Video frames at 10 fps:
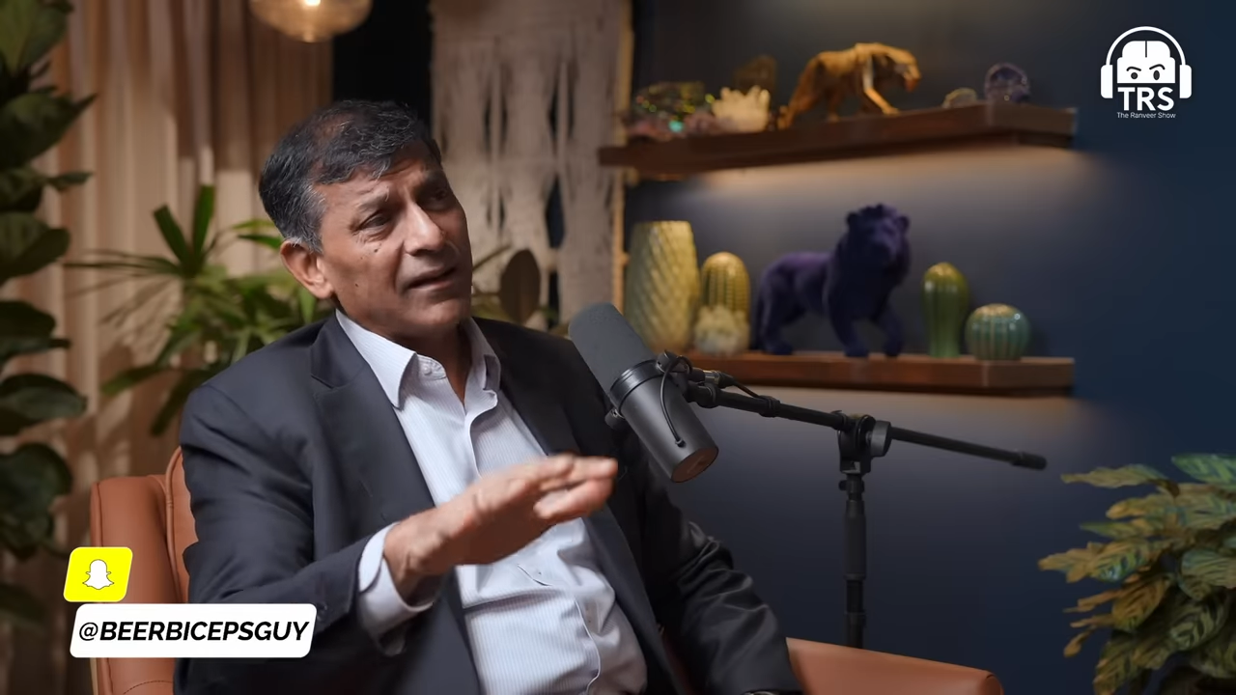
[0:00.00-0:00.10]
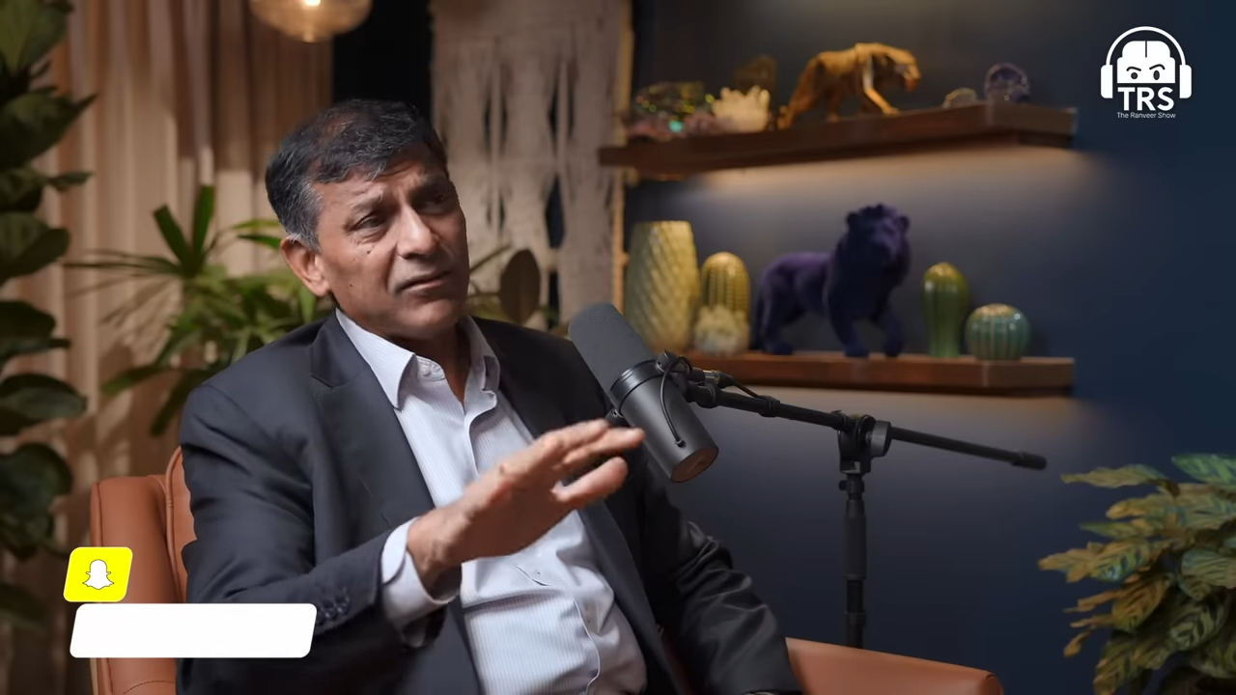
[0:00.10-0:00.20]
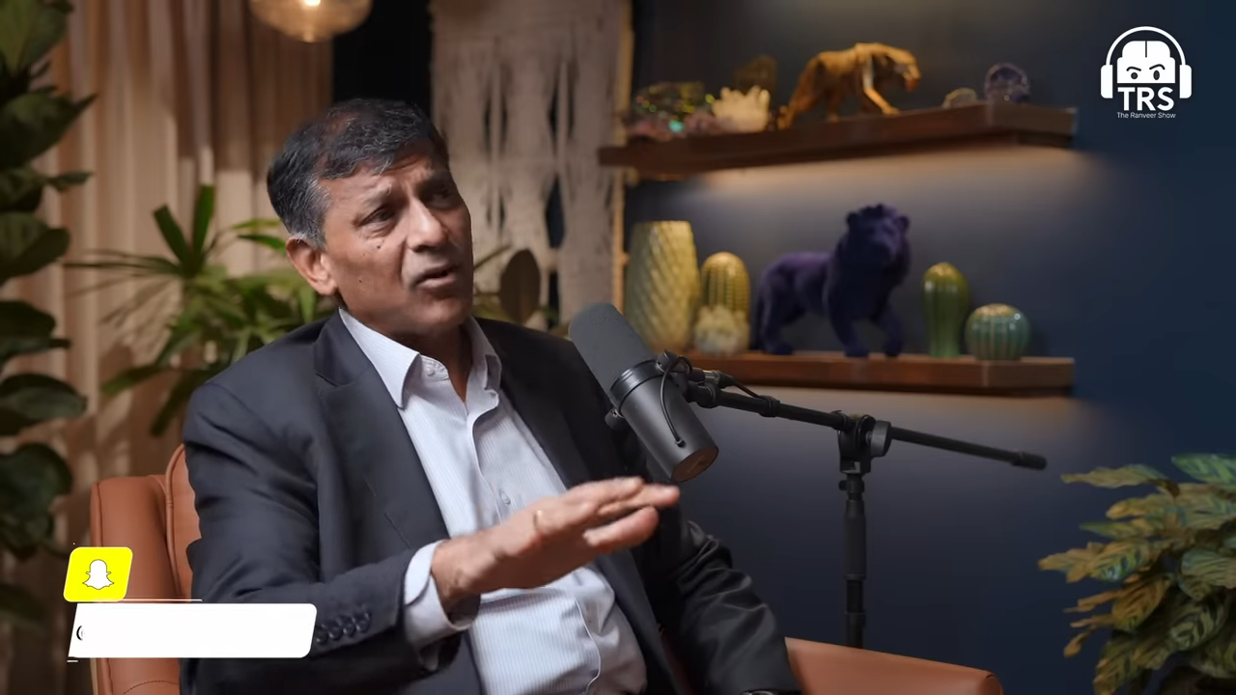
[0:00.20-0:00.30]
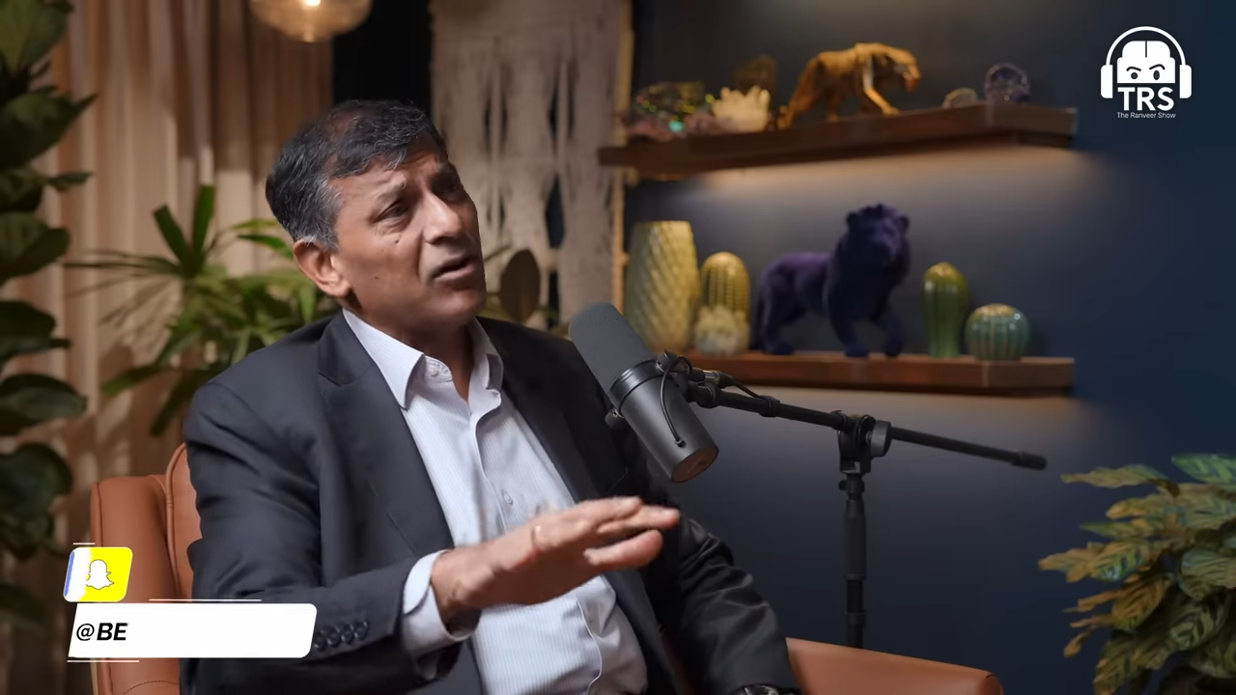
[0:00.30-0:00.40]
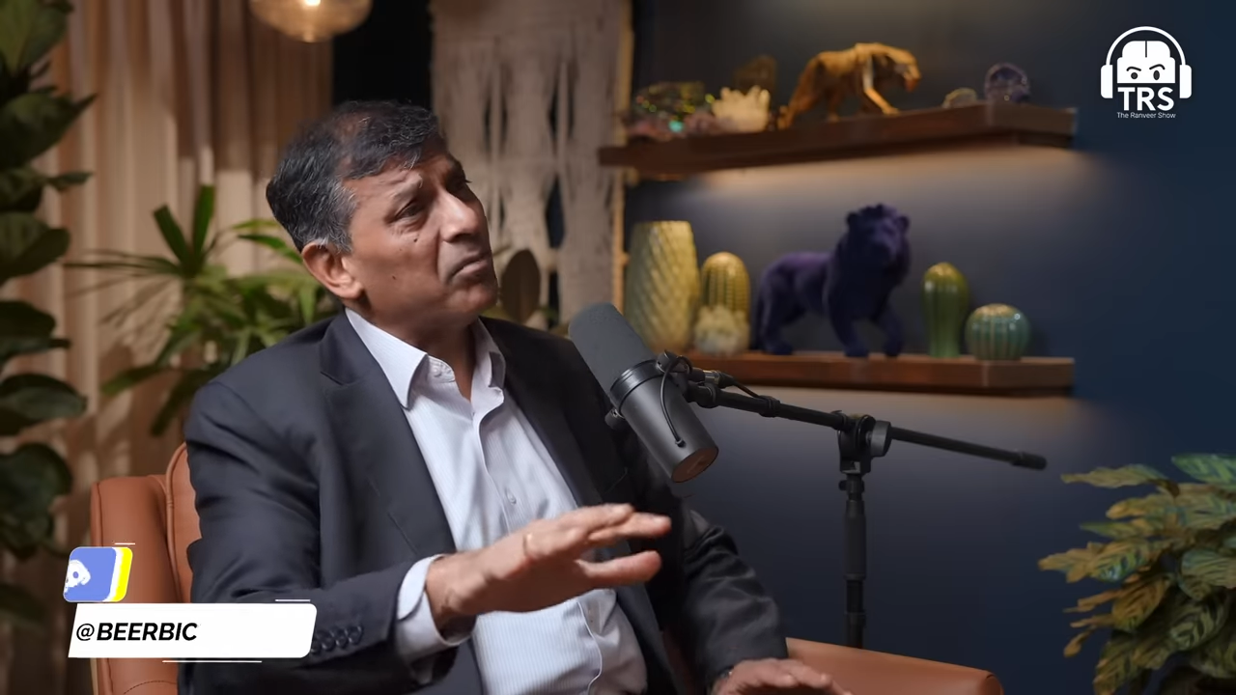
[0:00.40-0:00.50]

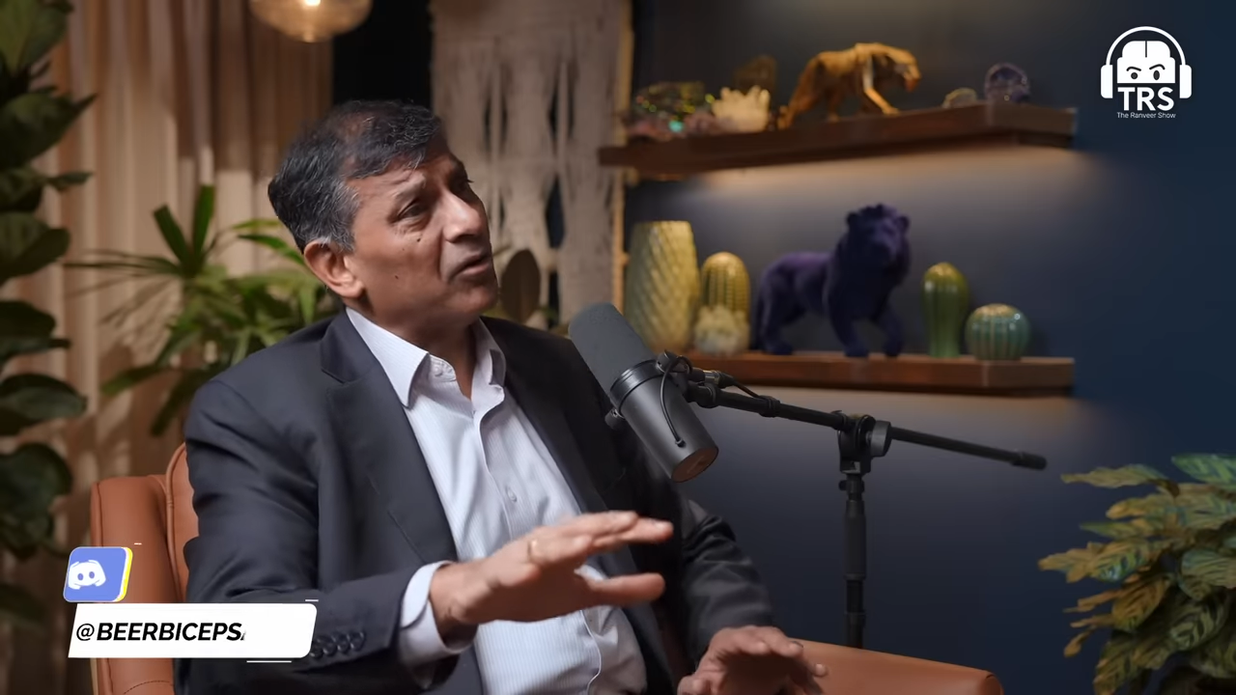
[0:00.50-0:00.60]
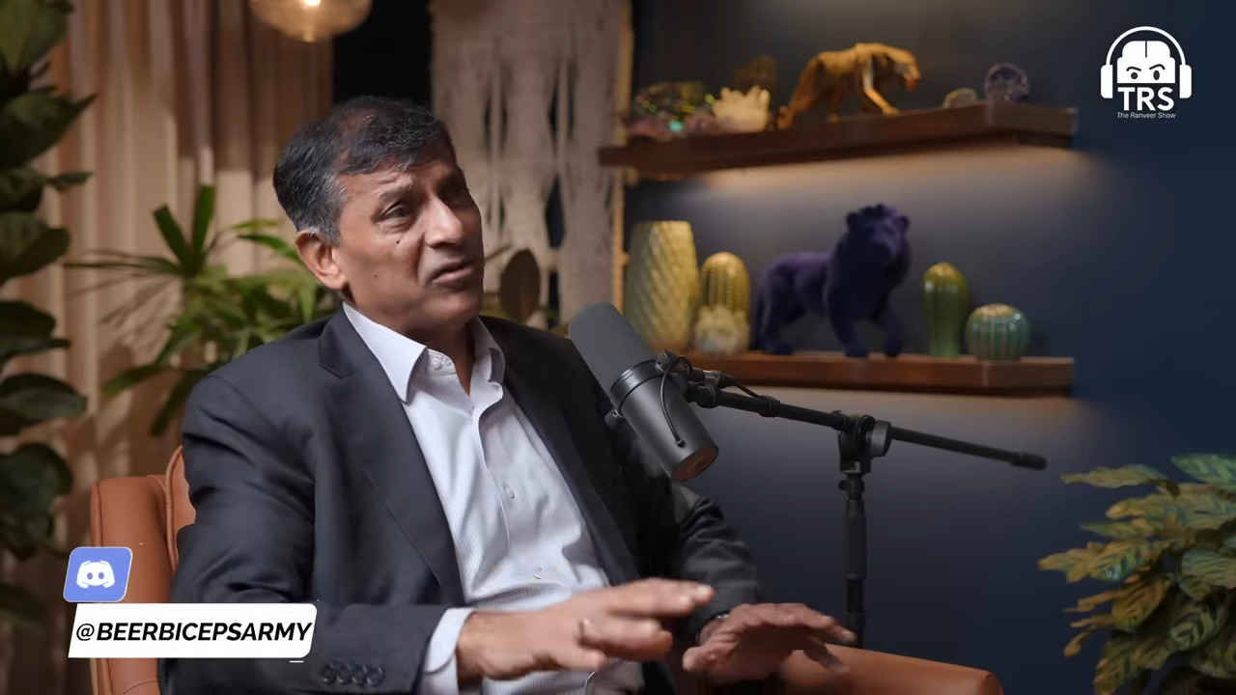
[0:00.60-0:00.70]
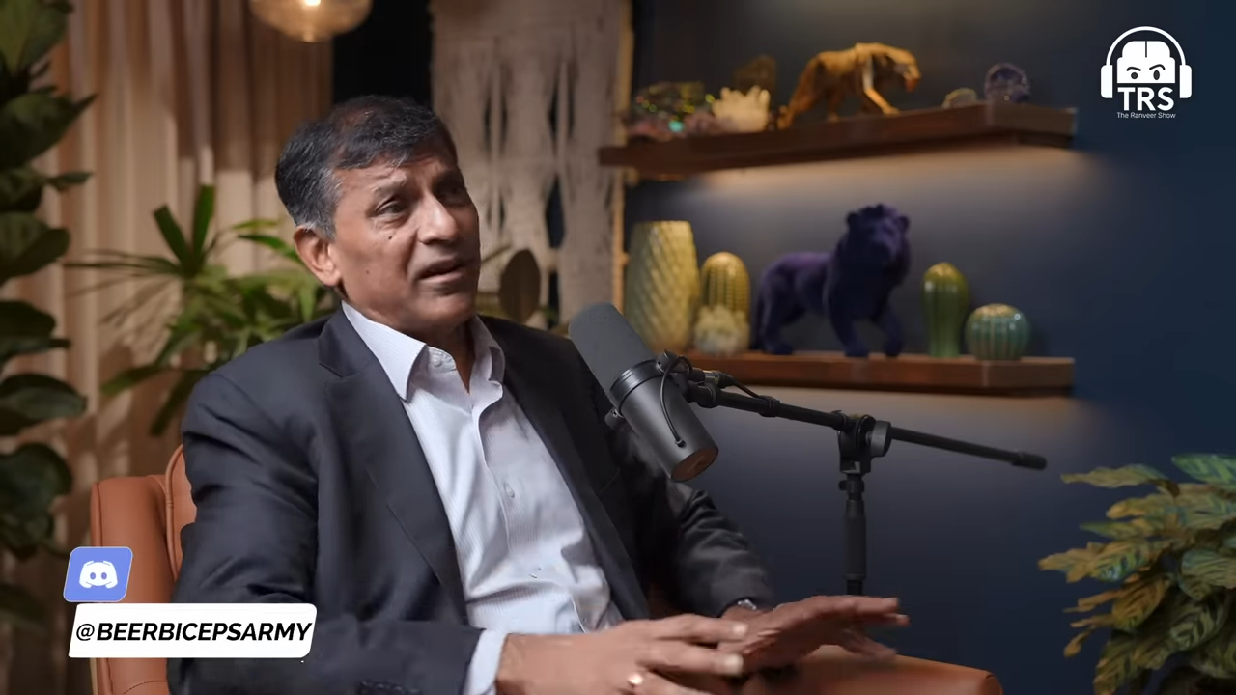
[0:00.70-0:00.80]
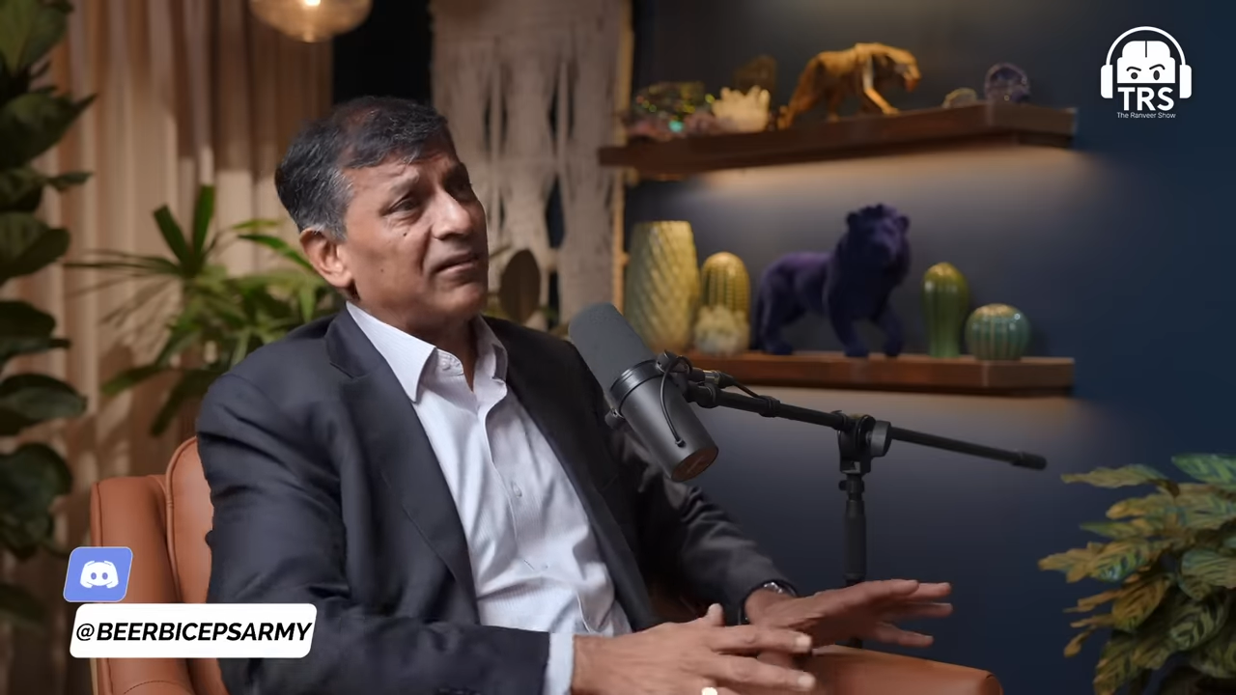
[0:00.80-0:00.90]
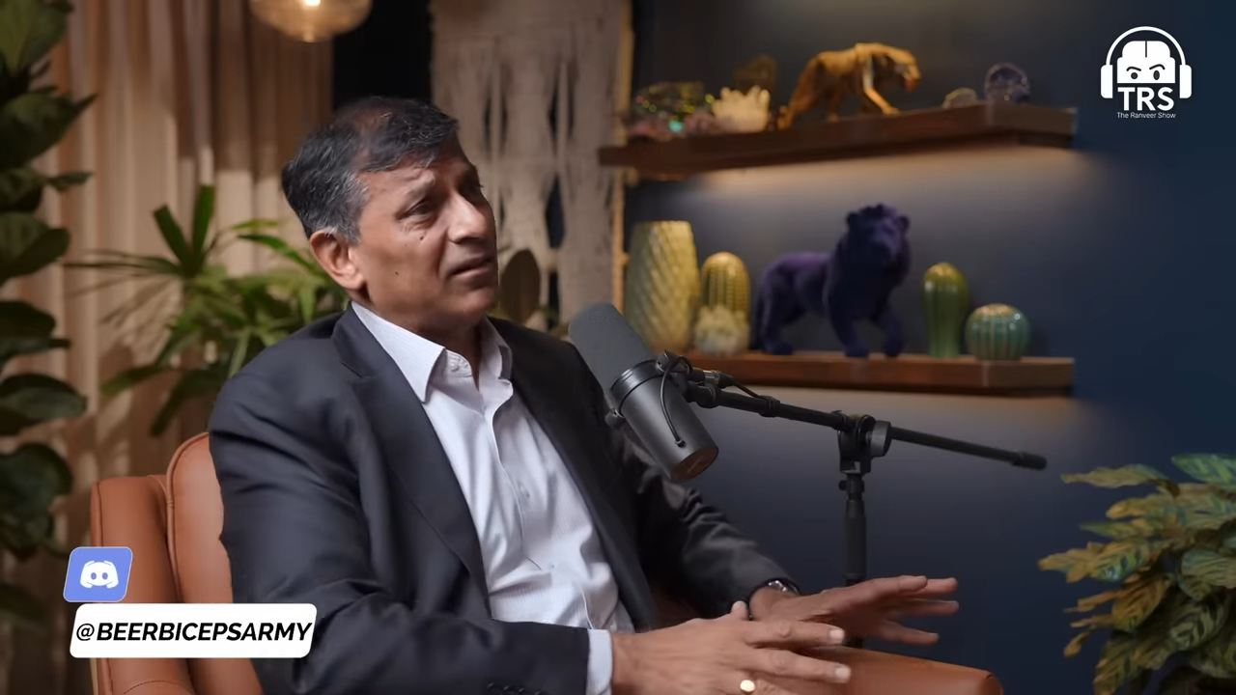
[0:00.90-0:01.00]
That's not about
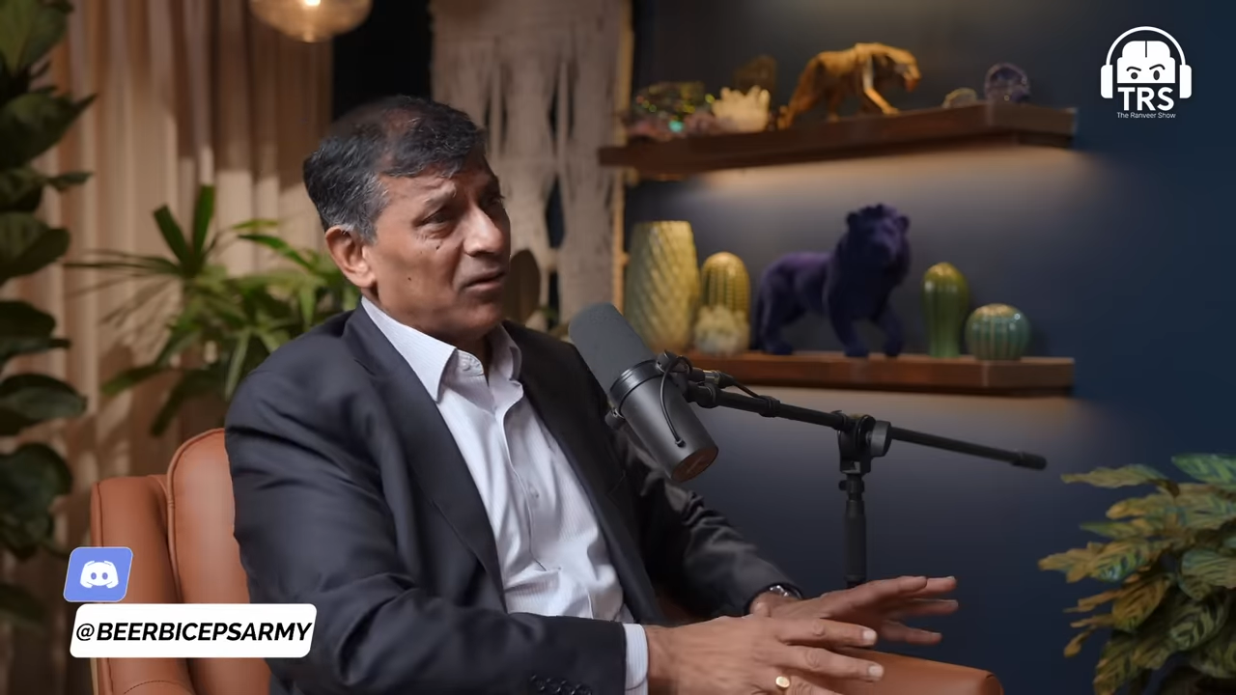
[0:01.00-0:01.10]
changing